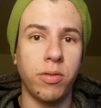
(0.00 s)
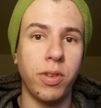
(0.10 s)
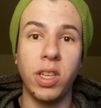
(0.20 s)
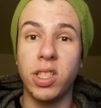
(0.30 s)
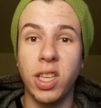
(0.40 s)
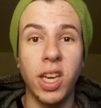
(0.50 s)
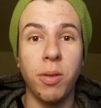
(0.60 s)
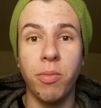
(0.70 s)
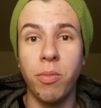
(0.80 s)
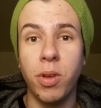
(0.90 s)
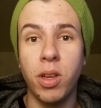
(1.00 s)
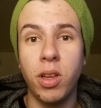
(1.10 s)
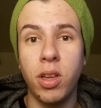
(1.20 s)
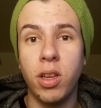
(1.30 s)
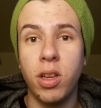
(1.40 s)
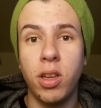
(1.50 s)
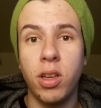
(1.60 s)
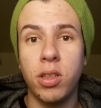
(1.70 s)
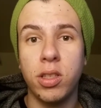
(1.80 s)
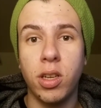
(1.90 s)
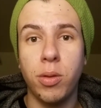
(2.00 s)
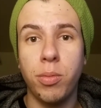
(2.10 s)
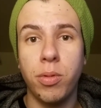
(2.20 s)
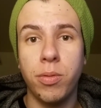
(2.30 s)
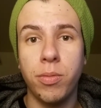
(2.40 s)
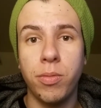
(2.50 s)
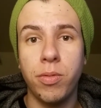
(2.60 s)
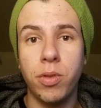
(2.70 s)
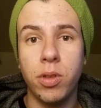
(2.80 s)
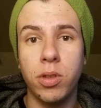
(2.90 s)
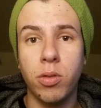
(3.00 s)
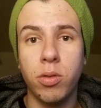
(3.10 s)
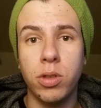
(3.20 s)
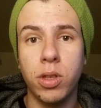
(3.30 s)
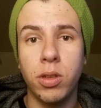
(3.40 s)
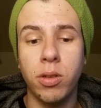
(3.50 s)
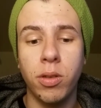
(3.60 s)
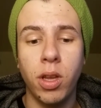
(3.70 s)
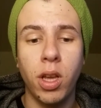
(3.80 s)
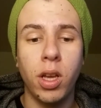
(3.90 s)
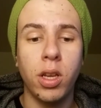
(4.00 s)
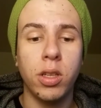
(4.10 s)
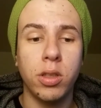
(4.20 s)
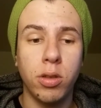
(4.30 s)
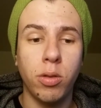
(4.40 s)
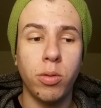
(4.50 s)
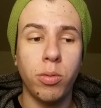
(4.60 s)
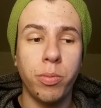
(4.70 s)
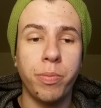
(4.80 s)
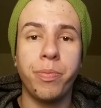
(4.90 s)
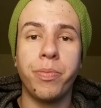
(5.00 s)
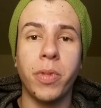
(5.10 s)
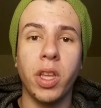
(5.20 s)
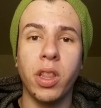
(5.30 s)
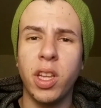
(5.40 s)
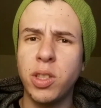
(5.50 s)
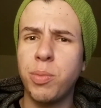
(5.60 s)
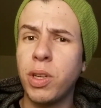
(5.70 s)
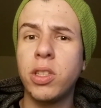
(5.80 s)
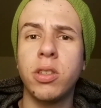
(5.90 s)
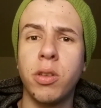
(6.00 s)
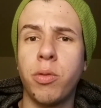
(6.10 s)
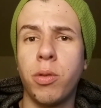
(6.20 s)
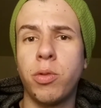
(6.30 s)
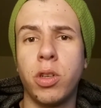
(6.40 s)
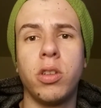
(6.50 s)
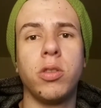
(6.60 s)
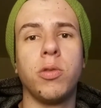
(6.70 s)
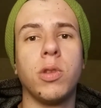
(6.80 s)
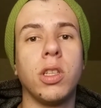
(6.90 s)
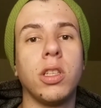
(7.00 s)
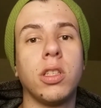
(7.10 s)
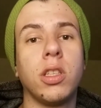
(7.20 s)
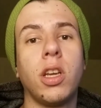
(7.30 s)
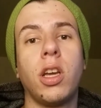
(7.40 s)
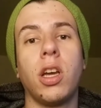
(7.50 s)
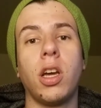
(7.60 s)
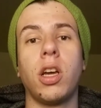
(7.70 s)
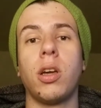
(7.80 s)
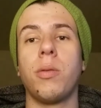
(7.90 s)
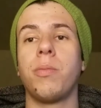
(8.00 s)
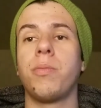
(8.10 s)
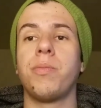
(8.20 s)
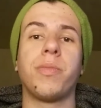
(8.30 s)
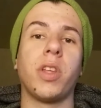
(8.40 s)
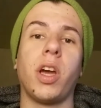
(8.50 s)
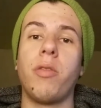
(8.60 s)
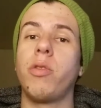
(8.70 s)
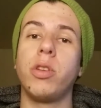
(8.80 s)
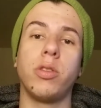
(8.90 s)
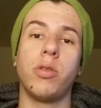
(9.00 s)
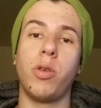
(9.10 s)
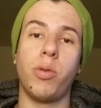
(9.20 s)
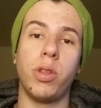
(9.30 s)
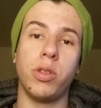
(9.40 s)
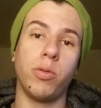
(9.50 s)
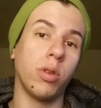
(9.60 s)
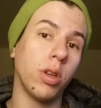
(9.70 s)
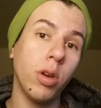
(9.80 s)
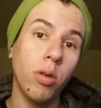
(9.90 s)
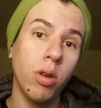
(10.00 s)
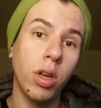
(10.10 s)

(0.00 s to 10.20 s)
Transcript: / face cam setup for this whole channel. So that's basically what I'm trying to do with this. I really don't know where this will go.